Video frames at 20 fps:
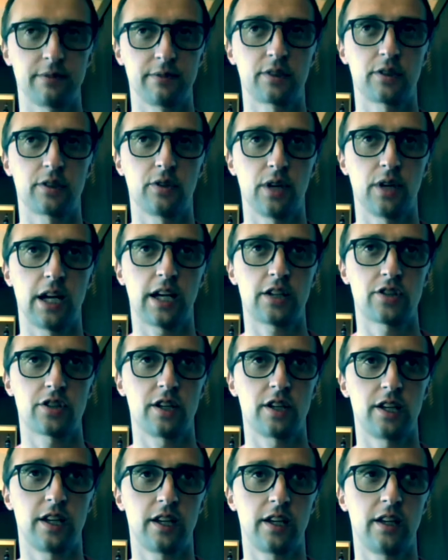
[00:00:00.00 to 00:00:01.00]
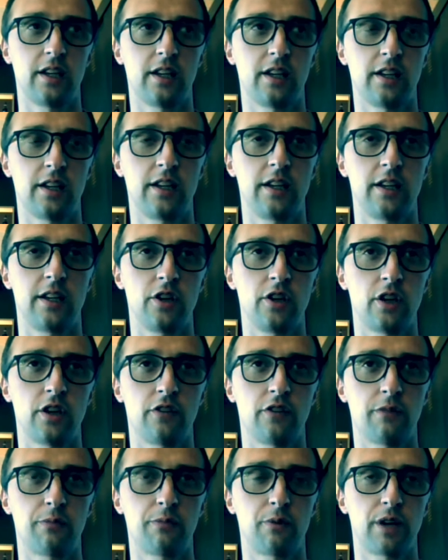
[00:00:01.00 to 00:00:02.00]
So actually, the olive
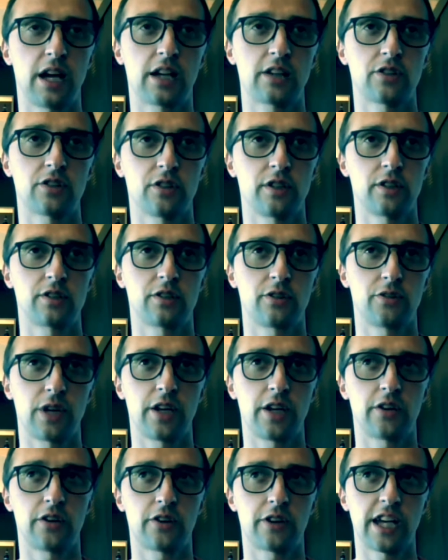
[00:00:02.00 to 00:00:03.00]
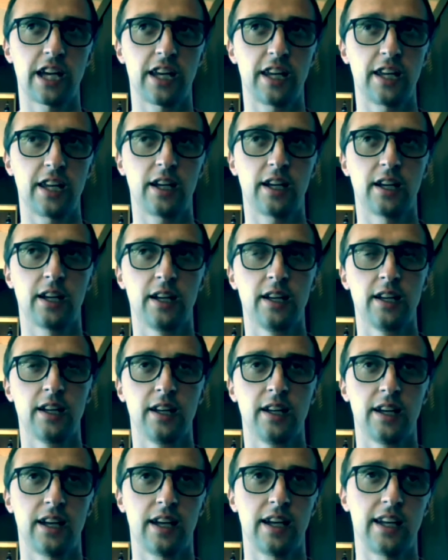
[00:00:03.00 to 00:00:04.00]
oil production is already organic,
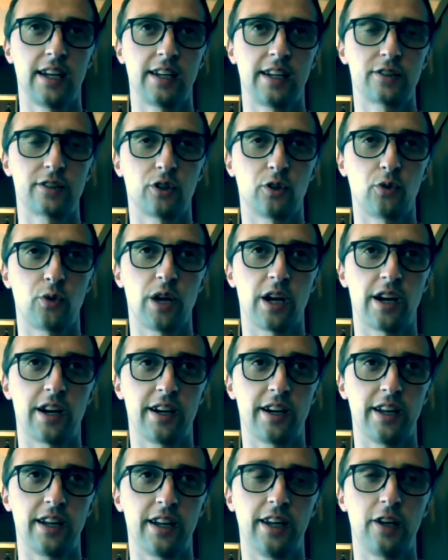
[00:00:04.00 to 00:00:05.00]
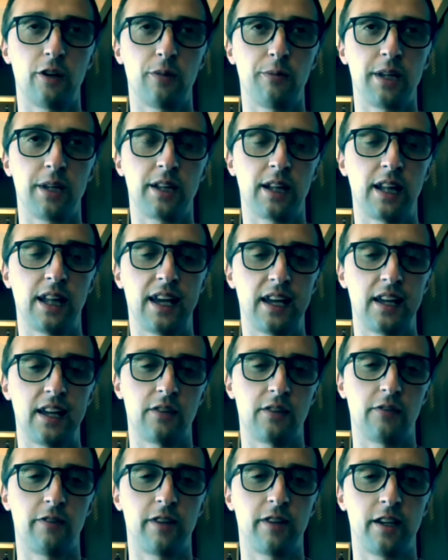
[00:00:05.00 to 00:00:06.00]
and so we are a little bit late
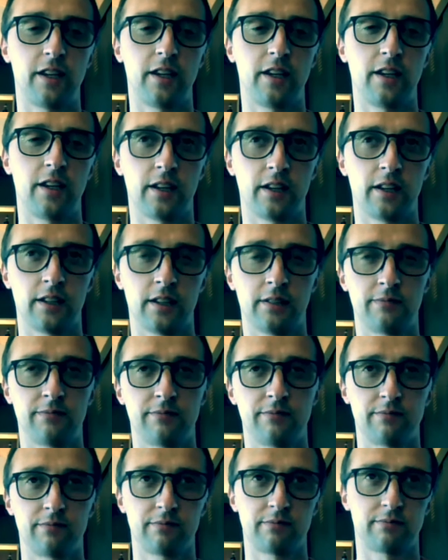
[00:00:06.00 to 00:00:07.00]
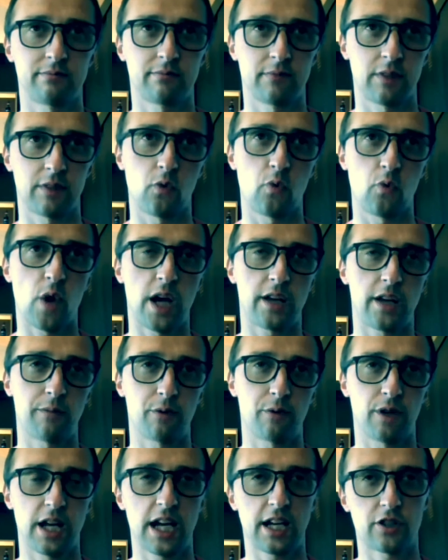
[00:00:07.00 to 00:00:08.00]
with the wine
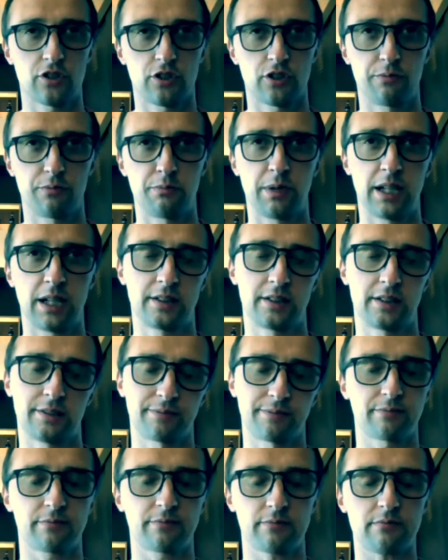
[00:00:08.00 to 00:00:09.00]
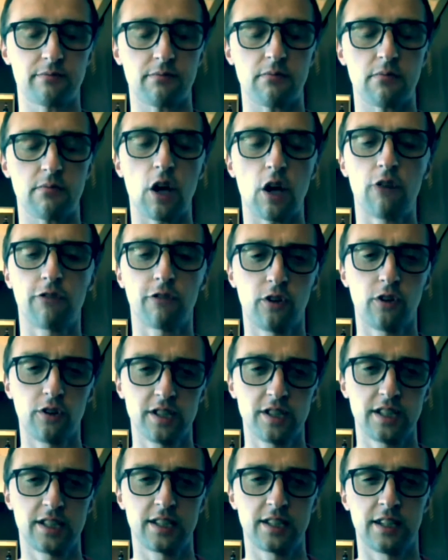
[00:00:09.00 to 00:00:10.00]
production, but of course,
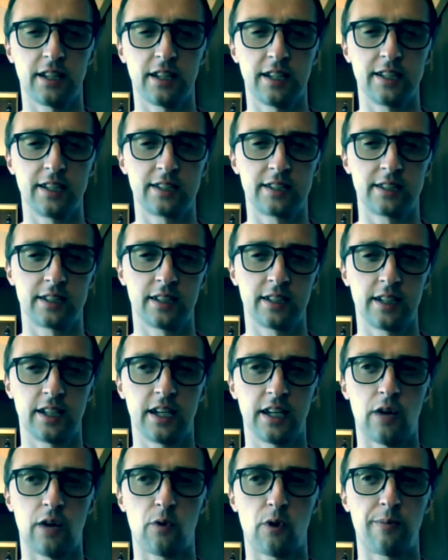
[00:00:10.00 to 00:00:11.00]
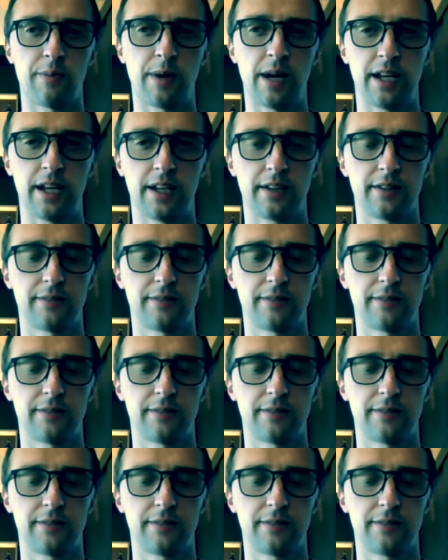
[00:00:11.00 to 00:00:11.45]
it's in our mind.